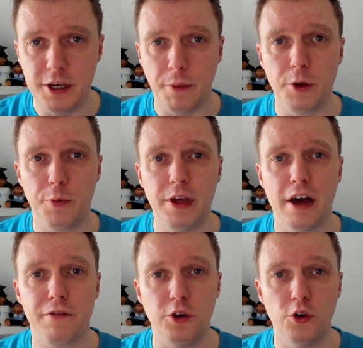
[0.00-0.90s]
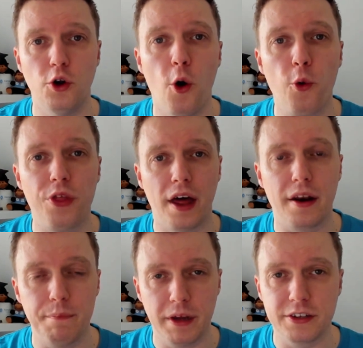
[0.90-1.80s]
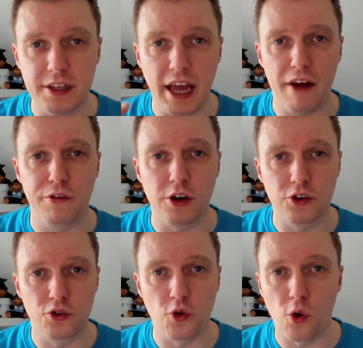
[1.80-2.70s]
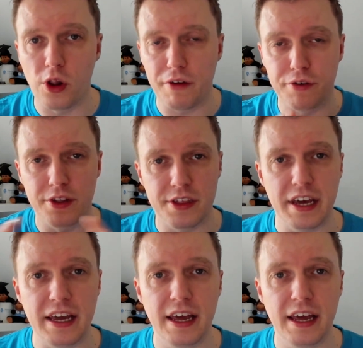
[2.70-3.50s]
WPF, you know that basically every control, everything